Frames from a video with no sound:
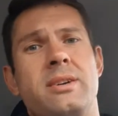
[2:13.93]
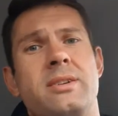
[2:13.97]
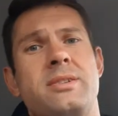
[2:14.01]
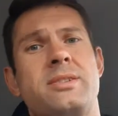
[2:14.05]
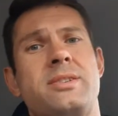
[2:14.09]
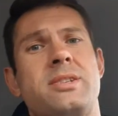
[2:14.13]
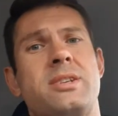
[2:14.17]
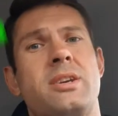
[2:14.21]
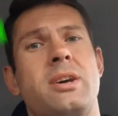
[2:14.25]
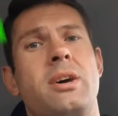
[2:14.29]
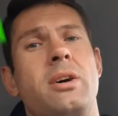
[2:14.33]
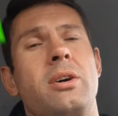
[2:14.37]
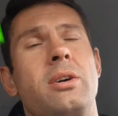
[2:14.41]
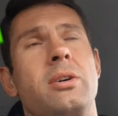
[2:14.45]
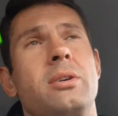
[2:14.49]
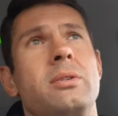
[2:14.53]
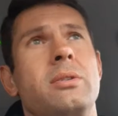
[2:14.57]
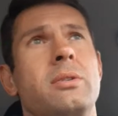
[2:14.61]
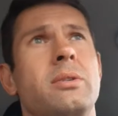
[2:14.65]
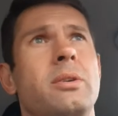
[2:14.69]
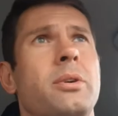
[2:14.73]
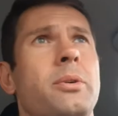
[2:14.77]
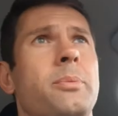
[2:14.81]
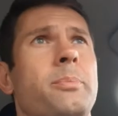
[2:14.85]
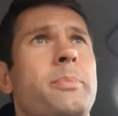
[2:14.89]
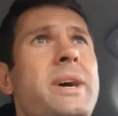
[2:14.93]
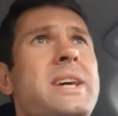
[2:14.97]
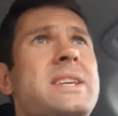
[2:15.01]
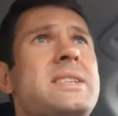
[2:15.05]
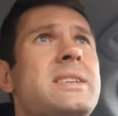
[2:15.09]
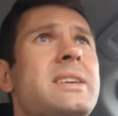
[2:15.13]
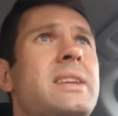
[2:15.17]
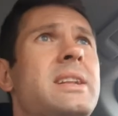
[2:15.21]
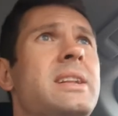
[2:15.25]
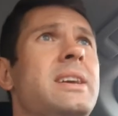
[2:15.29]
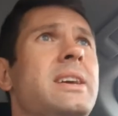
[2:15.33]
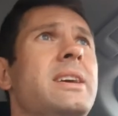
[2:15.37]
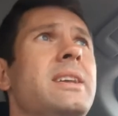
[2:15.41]
So
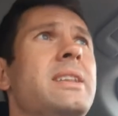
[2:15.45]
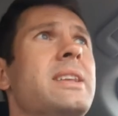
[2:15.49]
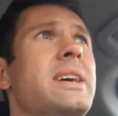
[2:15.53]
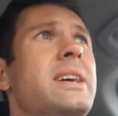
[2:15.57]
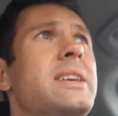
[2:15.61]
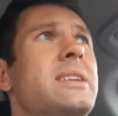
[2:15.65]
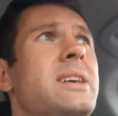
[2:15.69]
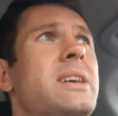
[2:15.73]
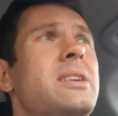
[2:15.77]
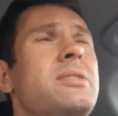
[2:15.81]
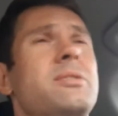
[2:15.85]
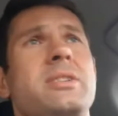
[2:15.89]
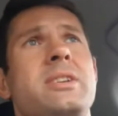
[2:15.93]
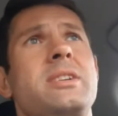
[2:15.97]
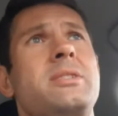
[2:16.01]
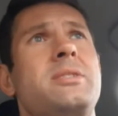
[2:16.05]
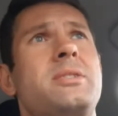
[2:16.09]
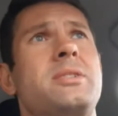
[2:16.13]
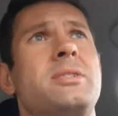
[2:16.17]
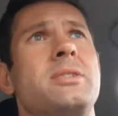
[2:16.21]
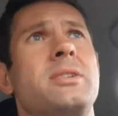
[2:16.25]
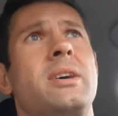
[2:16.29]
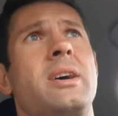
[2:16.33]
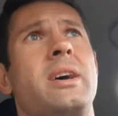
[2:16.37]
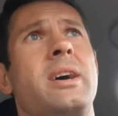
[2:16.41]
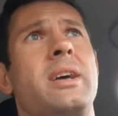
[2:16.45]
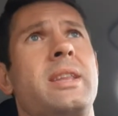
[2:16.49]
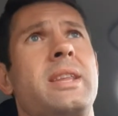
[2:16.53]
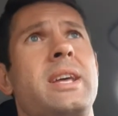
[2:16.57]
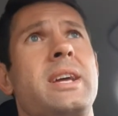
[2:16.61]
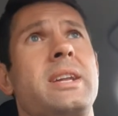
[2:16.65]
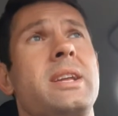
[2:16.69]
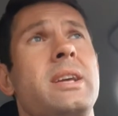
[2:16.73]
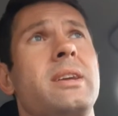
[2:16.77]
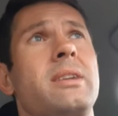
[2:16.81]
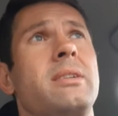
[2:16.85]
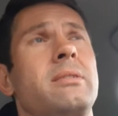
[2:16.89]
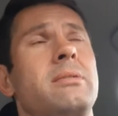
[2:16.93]
basically they don't need to,
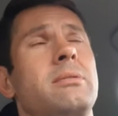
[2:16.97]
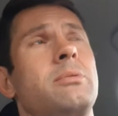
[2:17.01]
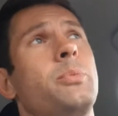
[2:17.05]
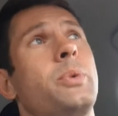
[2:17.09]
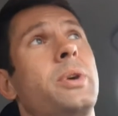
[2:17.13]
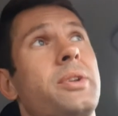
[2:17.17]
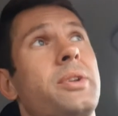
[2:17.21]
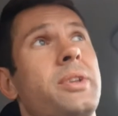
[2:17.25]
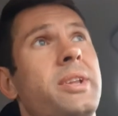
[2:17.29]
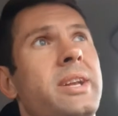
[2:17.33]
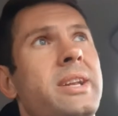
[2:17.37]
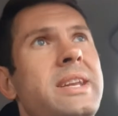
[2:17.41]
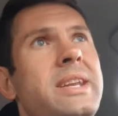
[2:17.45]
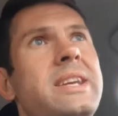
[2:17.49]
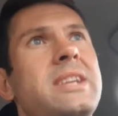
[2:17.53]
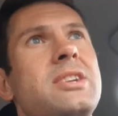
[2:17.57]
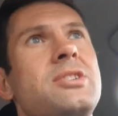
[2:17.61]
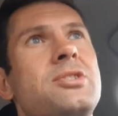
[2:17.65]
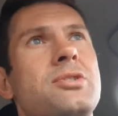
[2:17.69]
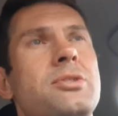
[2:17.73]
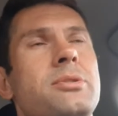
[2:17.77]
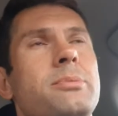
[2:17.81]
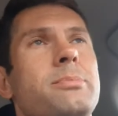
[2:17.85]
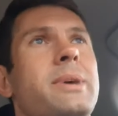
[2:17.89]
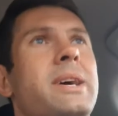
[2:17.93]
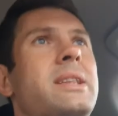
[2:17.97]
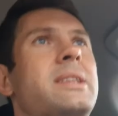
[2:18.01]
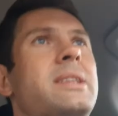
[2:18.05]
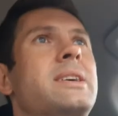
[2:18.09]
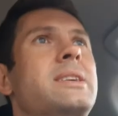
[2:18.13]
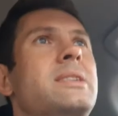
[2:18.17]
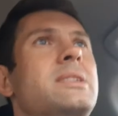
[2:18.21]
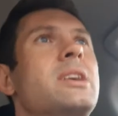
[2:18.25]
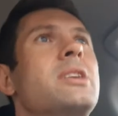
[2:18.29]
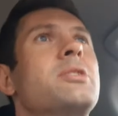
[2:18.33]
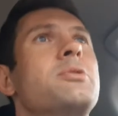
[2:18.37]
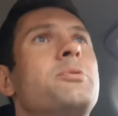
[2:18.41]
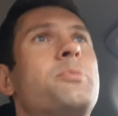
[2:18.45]
they need to, but
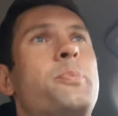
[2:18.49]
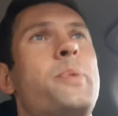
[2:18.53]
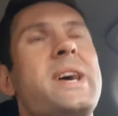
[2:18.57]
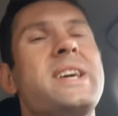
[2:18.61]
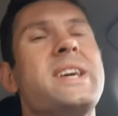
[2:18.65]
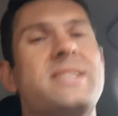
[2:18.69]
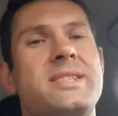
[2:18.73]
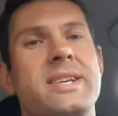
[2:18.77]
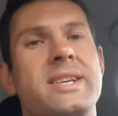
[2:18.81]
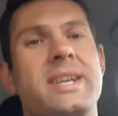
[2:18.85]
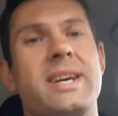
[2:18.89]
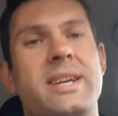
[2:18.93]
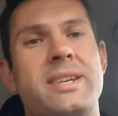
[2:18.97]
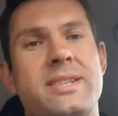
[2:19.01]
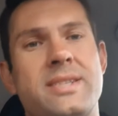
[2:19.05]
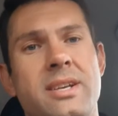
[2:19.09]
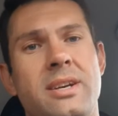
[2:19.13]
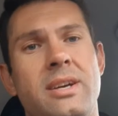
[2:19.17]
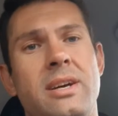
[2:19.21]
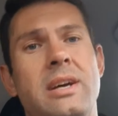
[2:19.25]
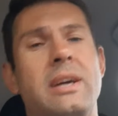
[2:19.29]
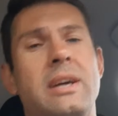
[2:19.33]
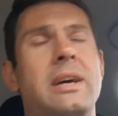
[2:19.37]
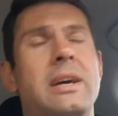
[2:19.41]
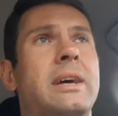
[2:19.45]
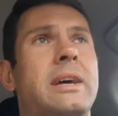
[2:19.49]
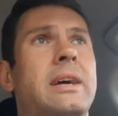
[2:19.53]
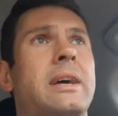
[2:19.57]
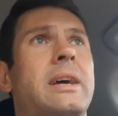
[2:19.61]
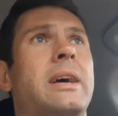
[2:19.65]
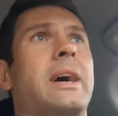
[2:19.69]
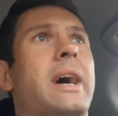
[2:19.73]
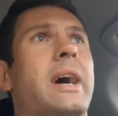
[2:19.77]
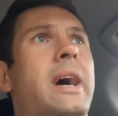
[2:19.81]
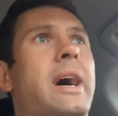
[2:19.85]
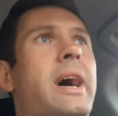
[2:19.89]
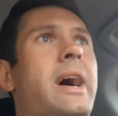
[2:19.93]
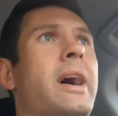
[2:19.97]
they don't pay tax.
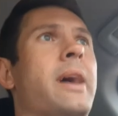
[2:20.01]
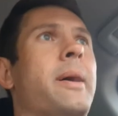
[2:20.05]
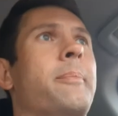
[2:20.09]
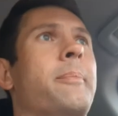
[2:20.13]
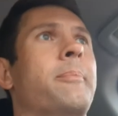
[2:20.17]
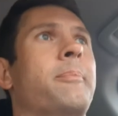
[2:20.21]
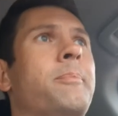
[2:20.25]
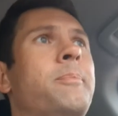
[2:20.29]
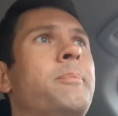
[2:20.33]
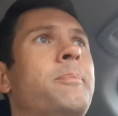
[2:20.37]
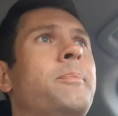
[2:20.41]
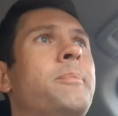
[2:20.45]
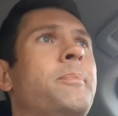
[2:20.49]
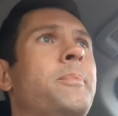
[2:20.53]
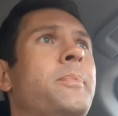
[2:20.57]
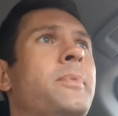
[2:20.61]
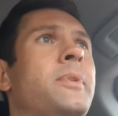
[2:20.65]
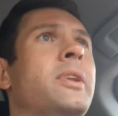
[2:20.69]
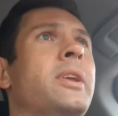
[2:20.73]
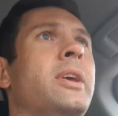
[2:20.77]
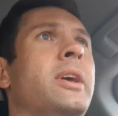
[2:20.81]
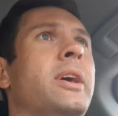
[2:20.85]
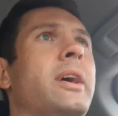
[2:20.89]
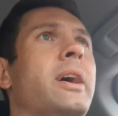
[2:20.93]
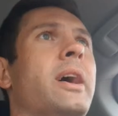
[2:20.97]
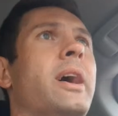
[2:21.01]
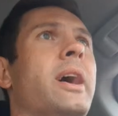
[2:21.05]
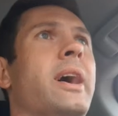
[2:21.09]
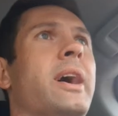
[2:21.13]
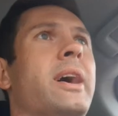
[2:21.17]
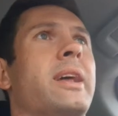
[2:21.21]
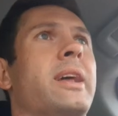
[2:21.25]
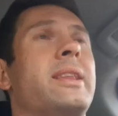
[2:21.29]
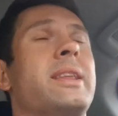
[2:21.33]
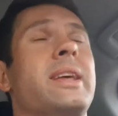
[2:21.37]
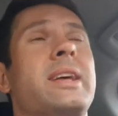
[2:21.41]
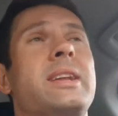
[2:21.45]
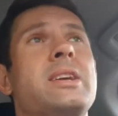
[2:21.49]

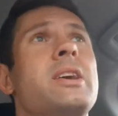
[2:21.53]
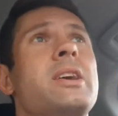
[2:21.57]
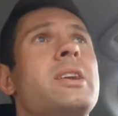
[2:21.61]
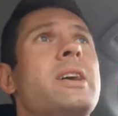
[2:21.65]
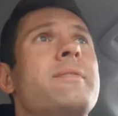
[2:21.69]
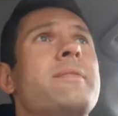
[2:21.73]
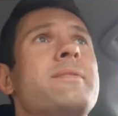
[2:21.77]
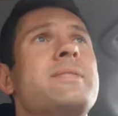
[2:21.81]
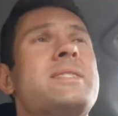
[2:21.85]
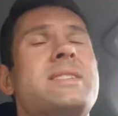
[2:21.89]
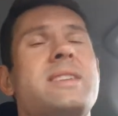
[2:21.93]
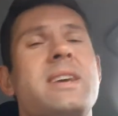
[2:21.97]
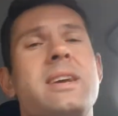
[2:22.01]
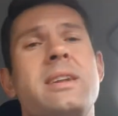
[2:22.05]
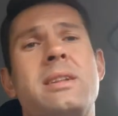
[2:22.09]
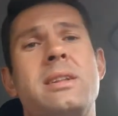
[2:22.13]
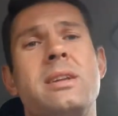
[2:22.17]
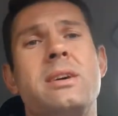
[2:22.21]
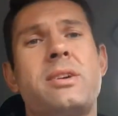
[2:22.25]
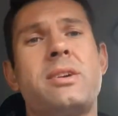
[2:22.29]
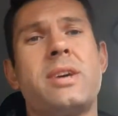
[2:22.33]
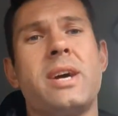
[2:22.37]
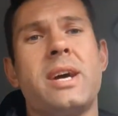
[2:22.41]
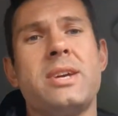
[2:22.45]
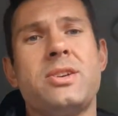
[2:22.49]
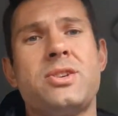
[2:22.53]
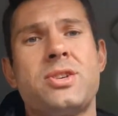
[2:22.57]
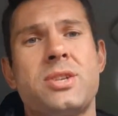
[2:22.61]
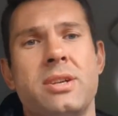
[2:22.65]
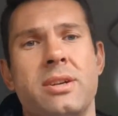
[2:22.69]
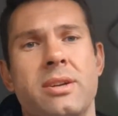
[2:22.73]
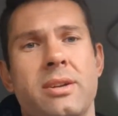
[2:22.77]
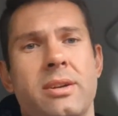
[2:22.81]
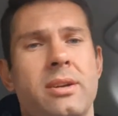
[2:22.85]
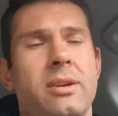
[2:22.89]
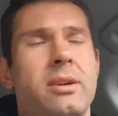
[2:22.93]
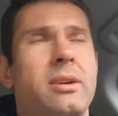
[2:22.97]
They don't have a set location.